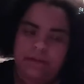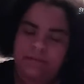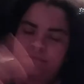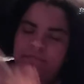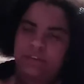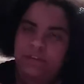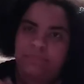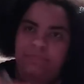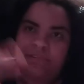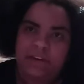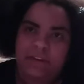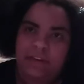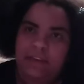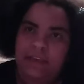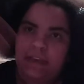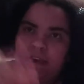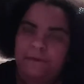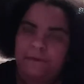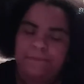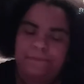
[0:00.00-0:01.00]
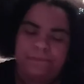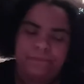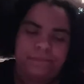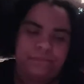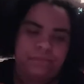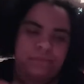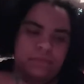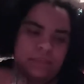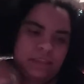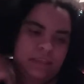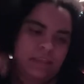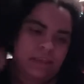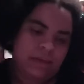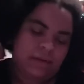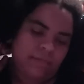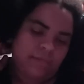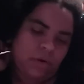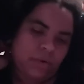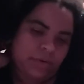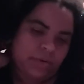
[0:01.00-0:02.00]
She printed out the
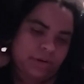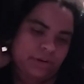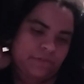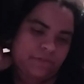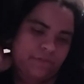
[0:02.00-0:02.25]
order